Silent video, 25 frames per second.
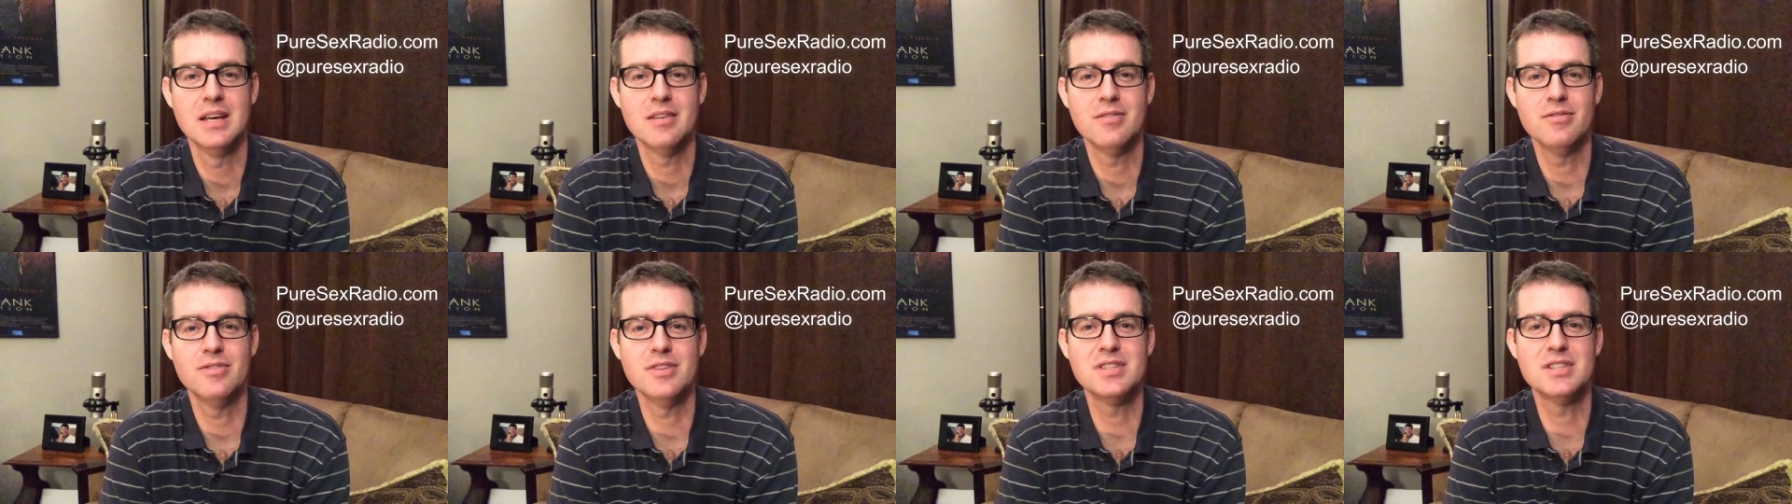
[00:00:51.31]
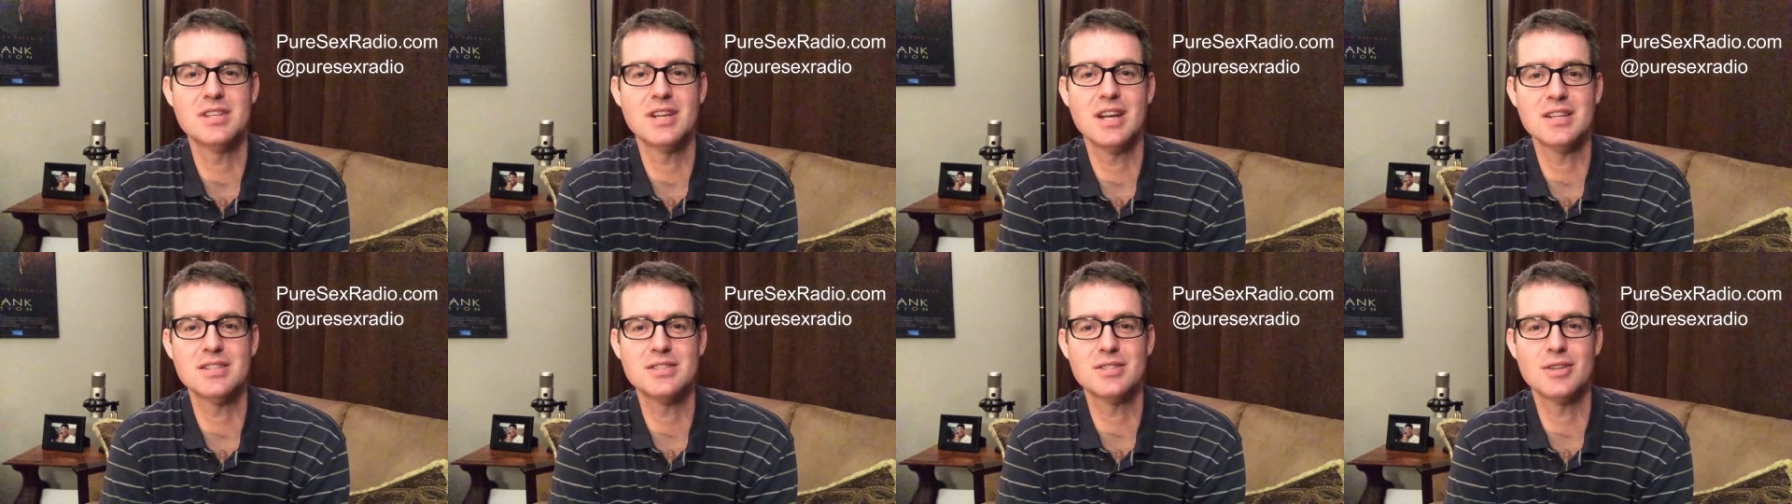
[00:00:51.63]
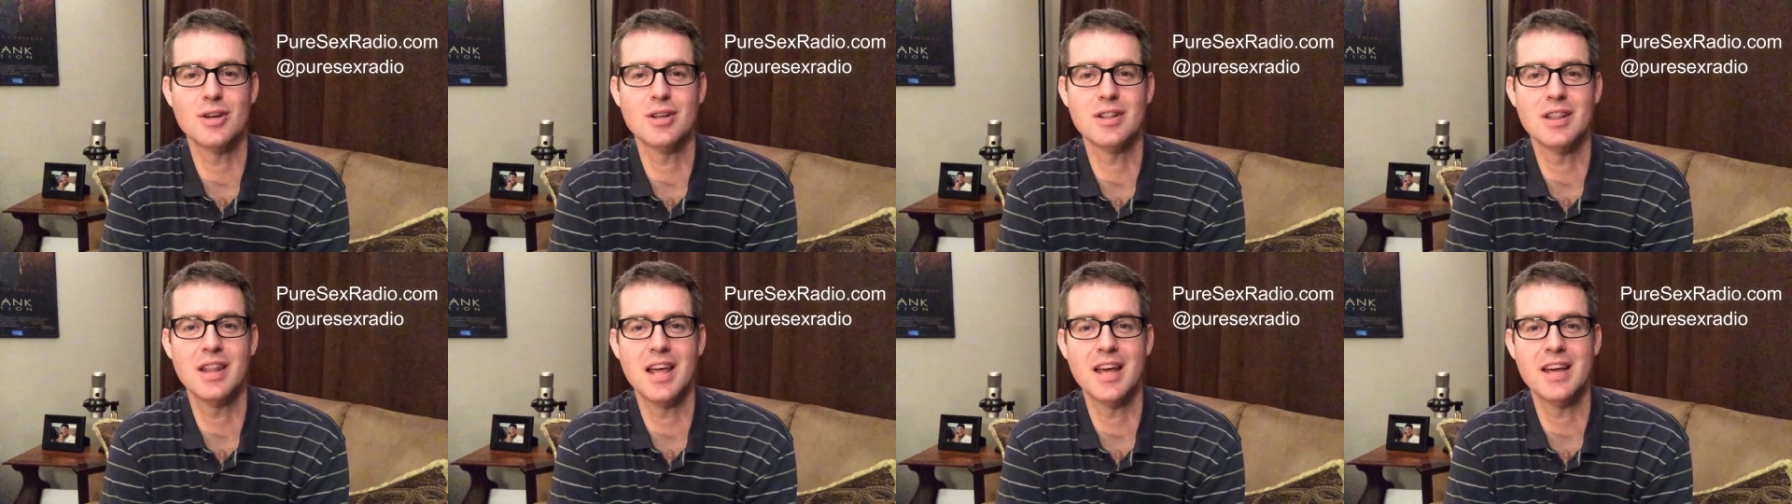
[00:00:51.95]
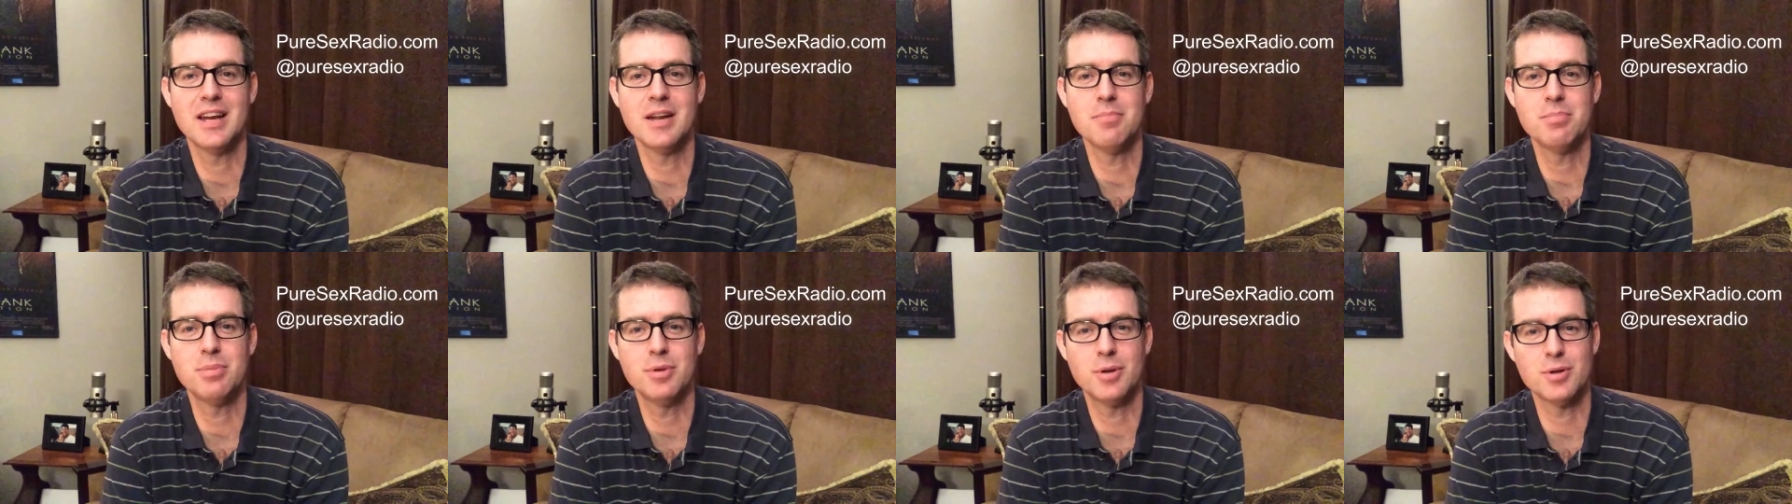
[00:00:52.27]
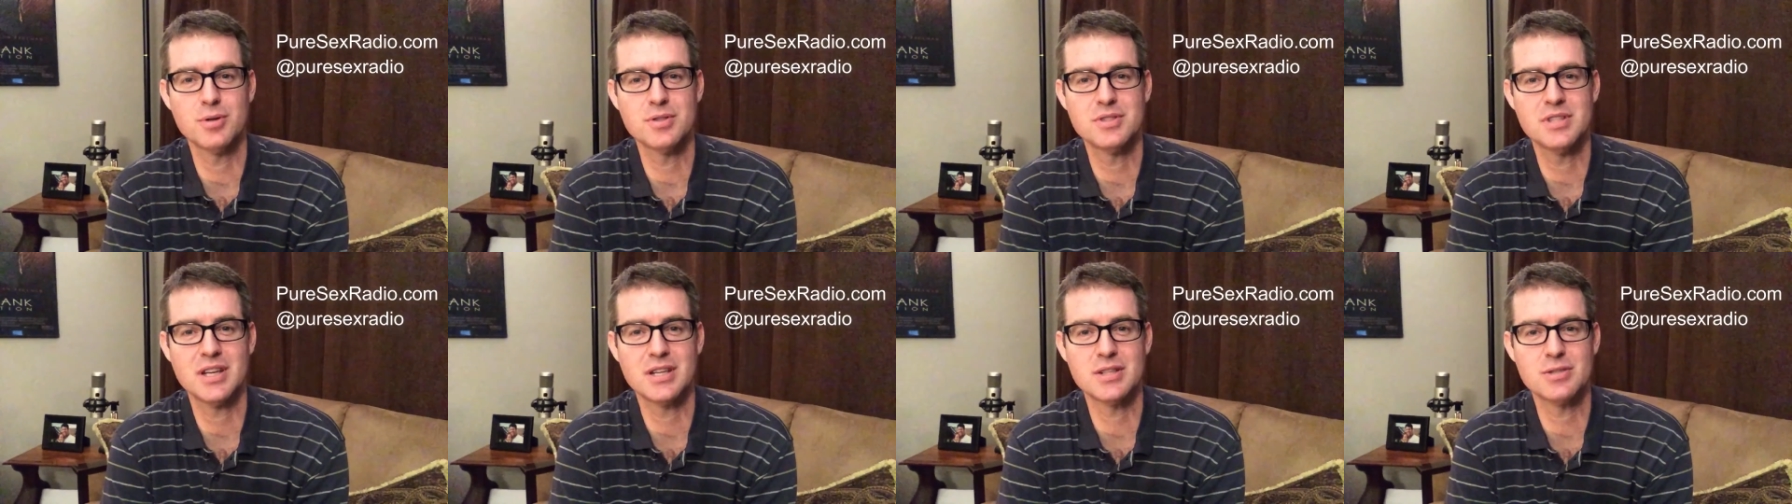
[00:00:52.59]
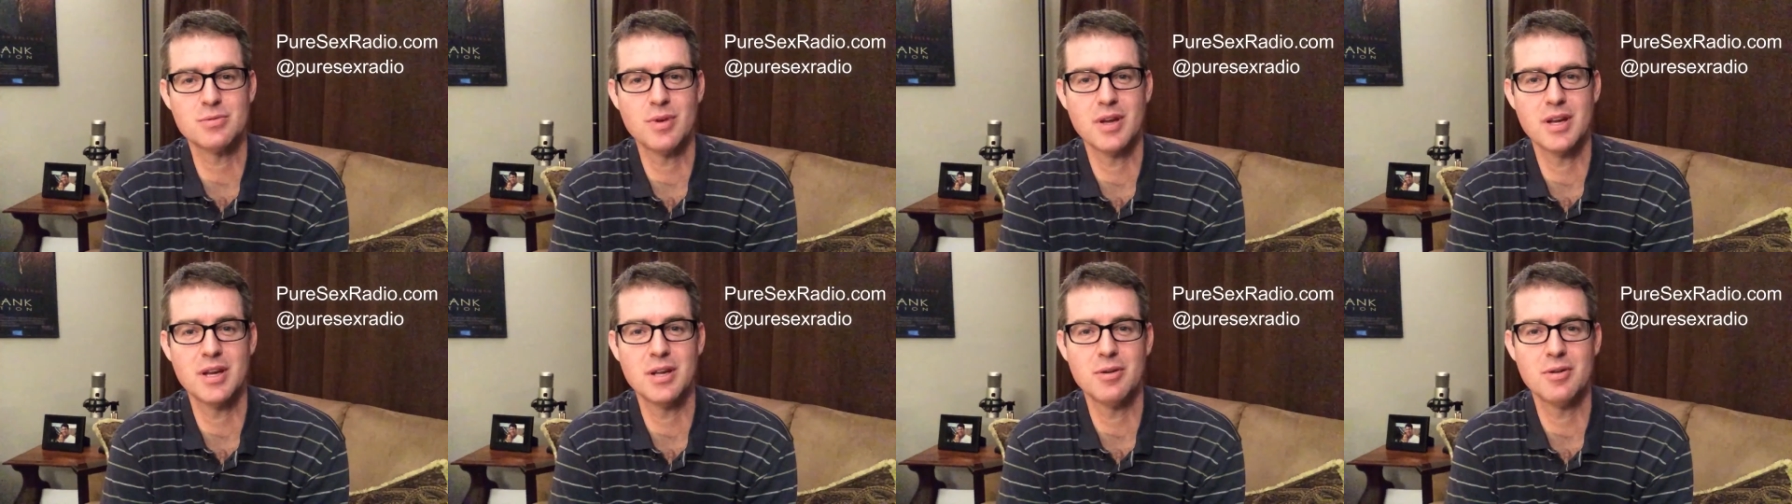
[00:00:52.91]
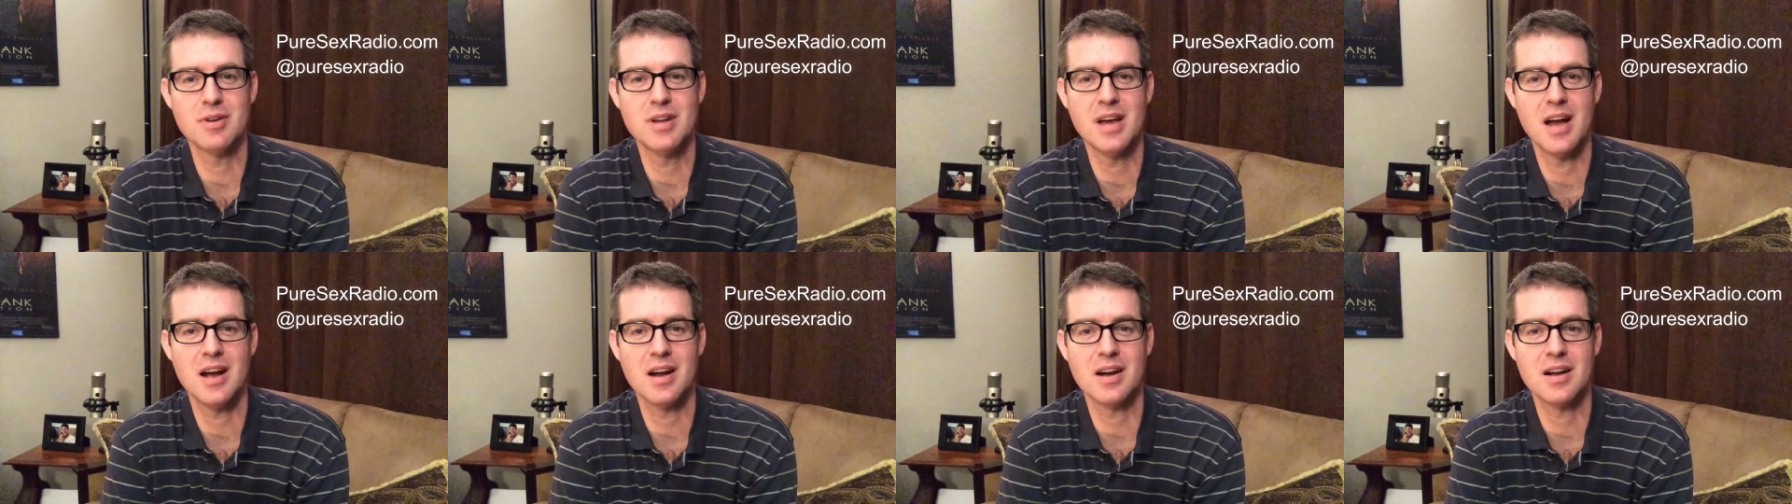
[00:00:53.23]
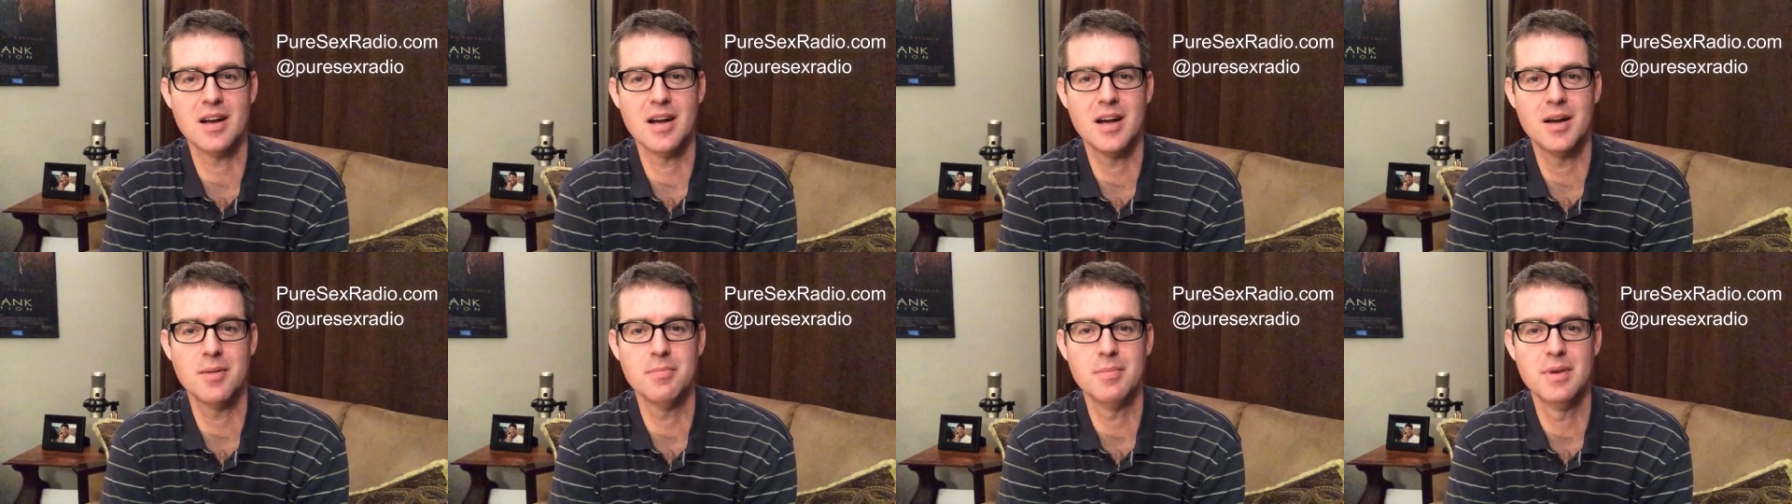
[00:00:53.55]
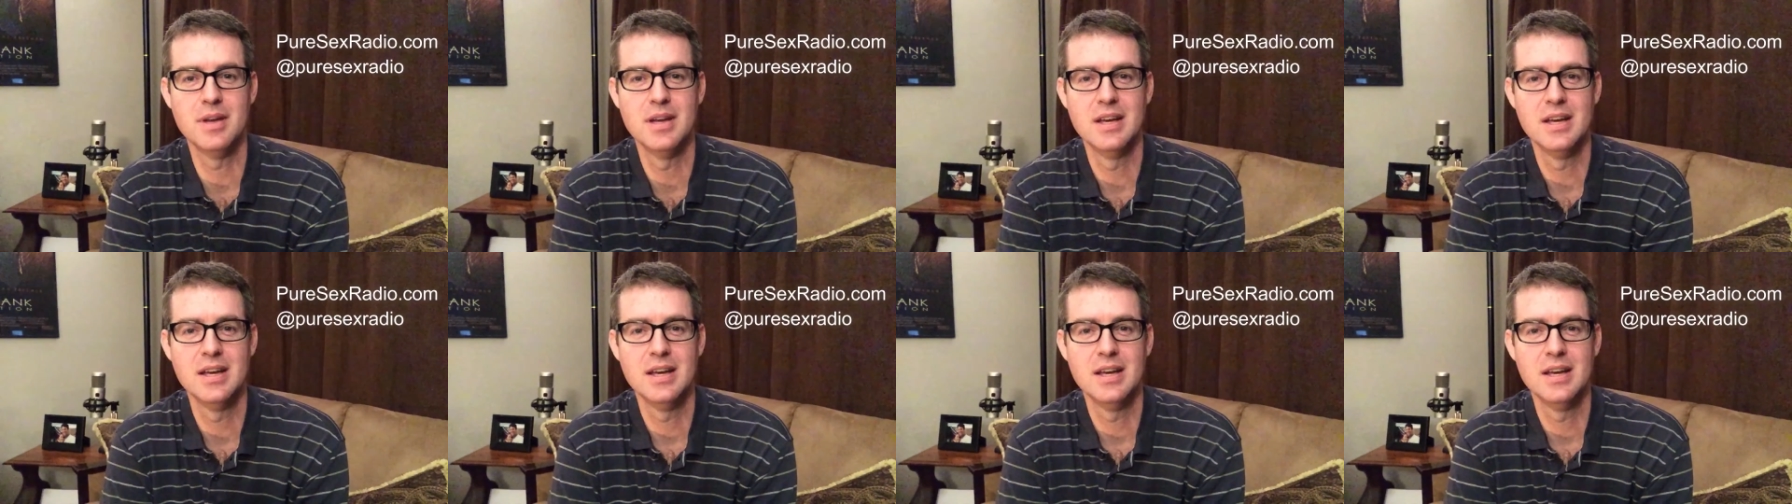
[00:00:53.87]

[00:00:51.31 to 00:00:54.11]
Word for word: visit us online at puresexradio.com